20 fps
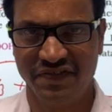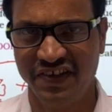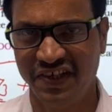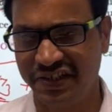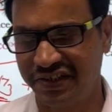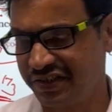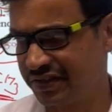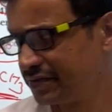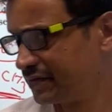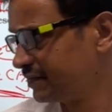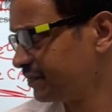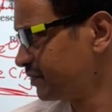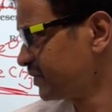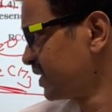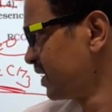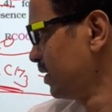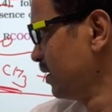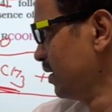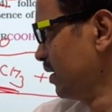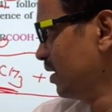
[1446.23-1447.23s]
to
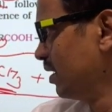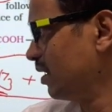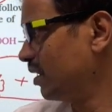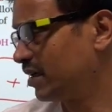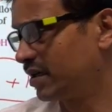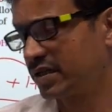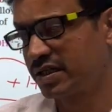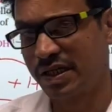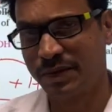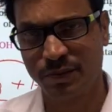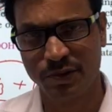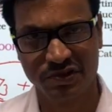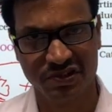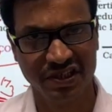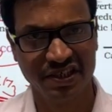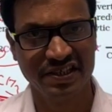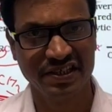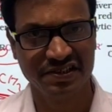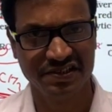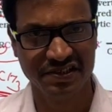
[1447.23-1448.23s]
convert
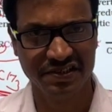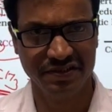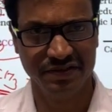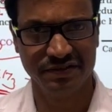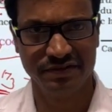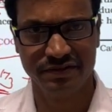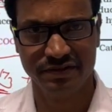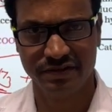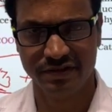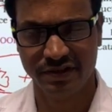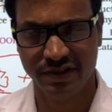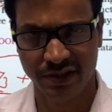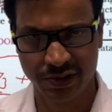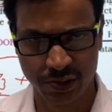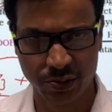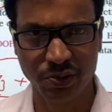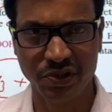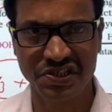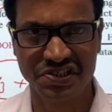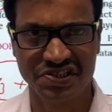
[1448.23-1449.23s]
carboxylic acid
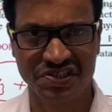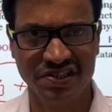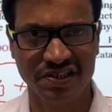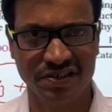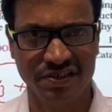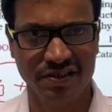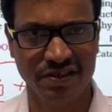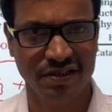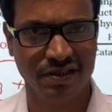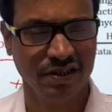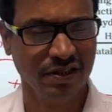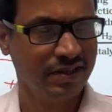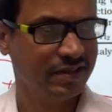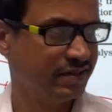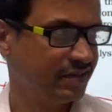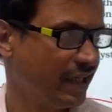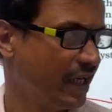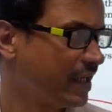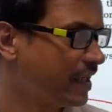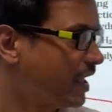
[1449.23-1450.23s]
into
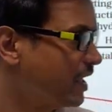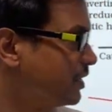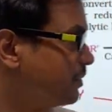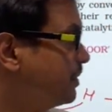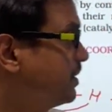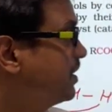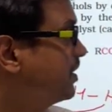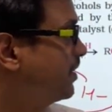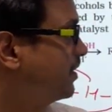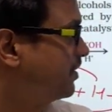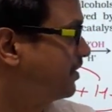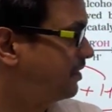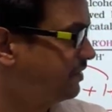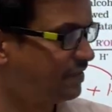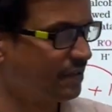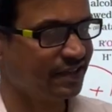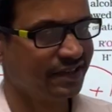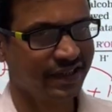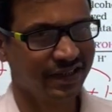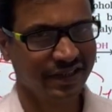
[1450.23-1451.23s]
ester, that has
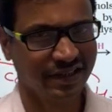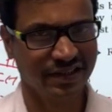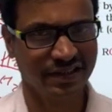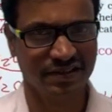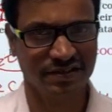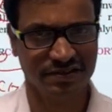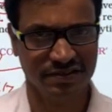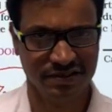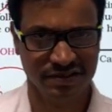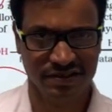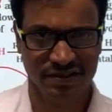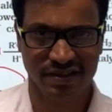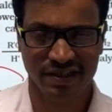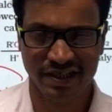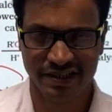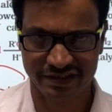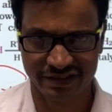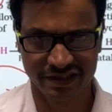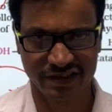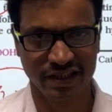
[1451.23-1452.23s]
been regenerated,
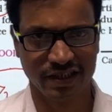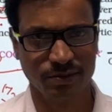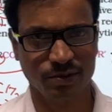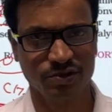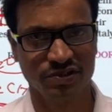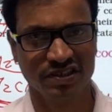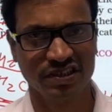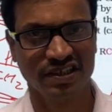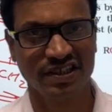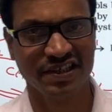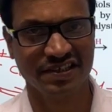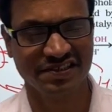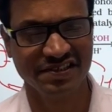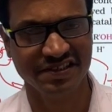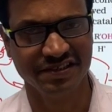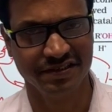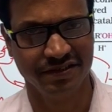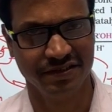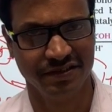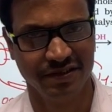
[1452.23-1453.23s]
and the
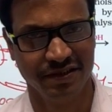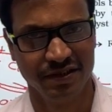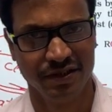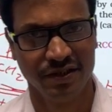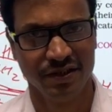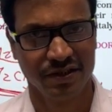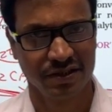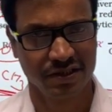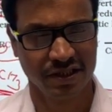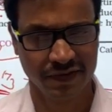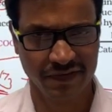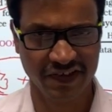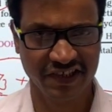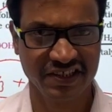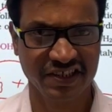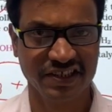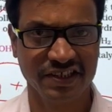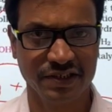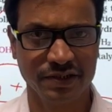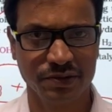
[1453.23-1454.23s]
carboxylic acid
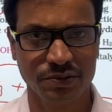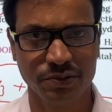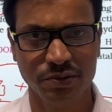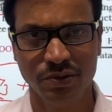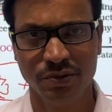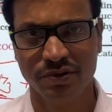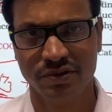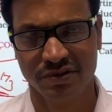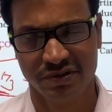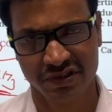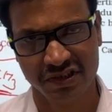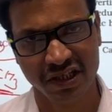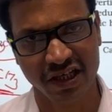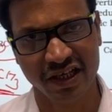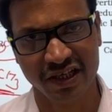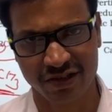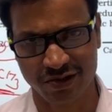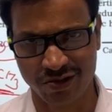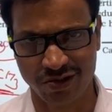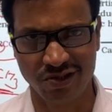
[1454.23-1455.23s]
converted
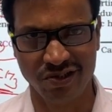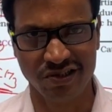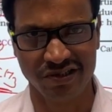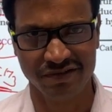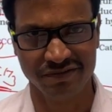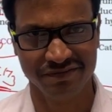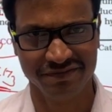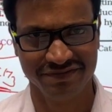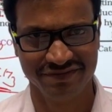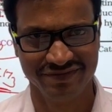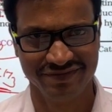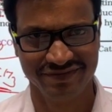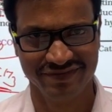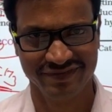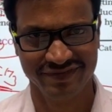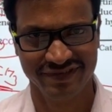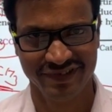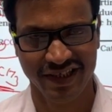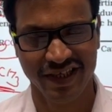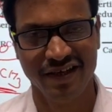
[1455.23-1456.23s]
into the
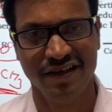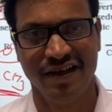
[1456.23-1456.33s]
alcohol.